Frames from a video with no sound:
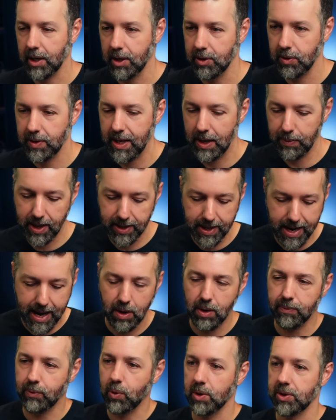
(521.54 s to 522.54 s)
not going to do that right
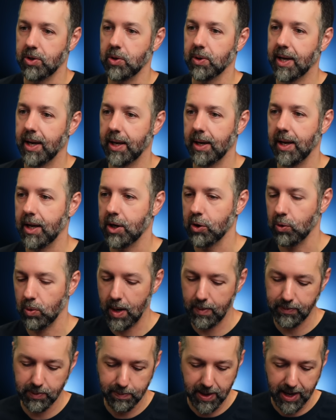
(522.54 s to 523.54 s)
now. Of course, you can
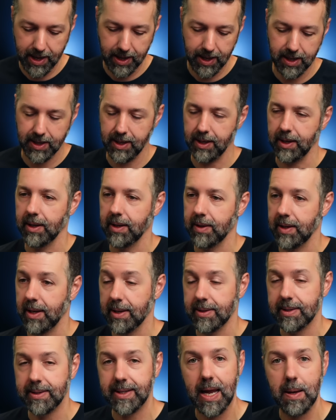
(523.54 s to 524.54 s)
interrupt by hitting
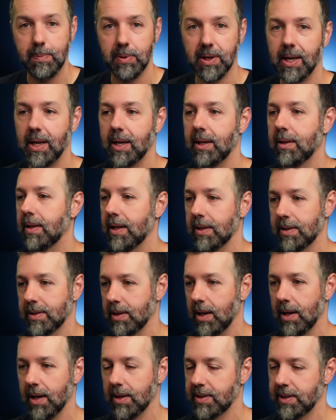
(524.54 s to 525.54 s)
the escape key.
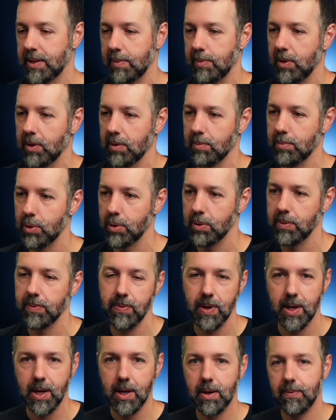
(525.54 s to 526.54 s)
That's a similar
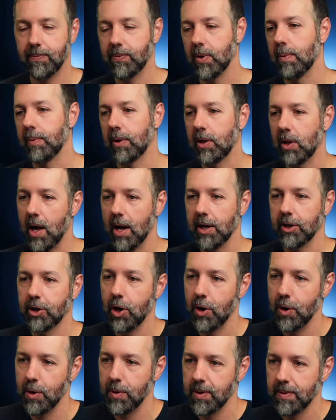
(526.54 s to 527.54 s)
move from Claude
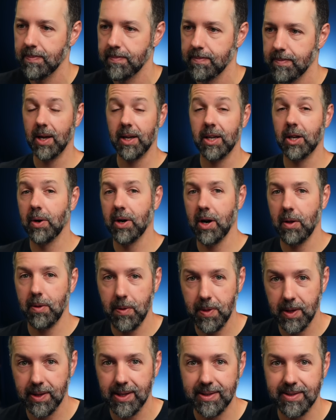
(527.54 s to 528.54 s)
Code. You know,
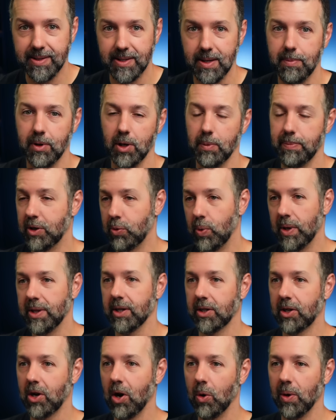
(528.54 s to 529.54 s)
another thing that's similar
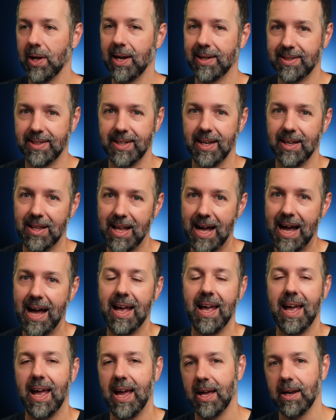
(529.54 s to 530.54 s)
between the Codex
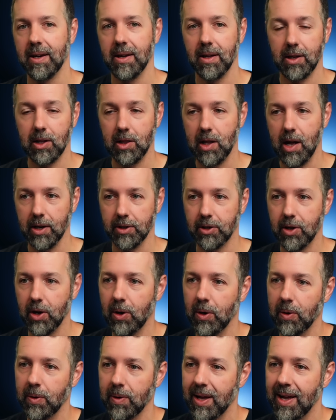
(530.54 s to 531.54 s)
CLI and Claude
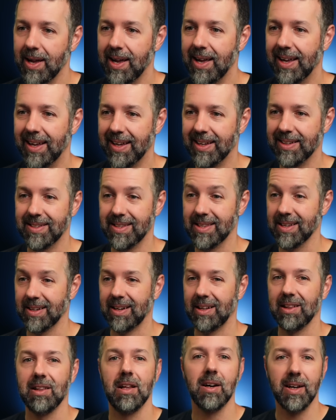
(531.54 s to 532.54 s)
Code is
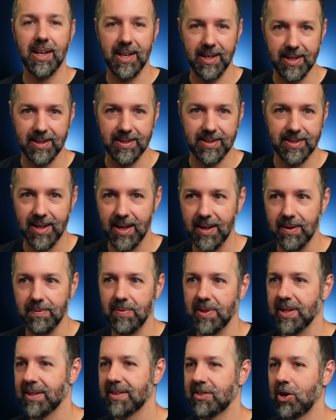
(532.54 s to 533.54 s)
the clunkiness
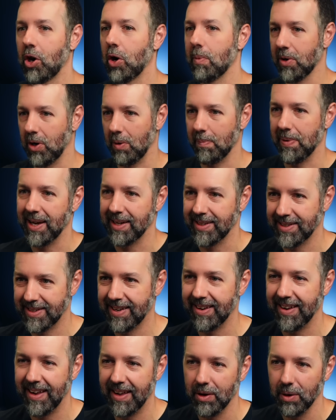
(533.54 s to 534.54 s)
of the
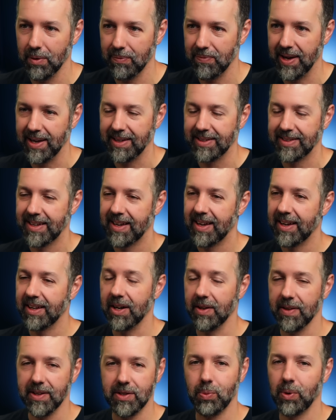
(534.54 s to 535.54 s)
terminal-based interface.
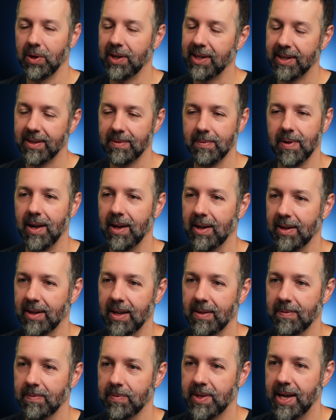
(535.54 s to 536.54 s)
You know, this really uh,
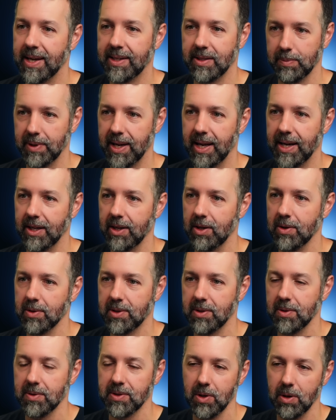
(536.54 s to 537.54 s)
get, takes some getting
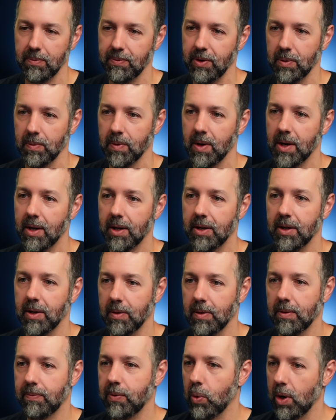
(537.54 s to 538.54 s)
used to. So if you're,
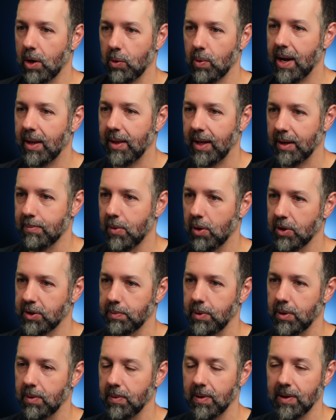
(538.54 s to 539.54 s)
you know, if you want to write like
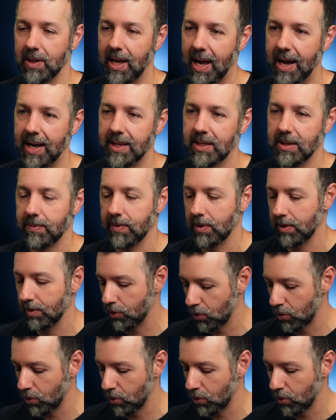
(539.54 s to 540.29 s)
multiple lines, if,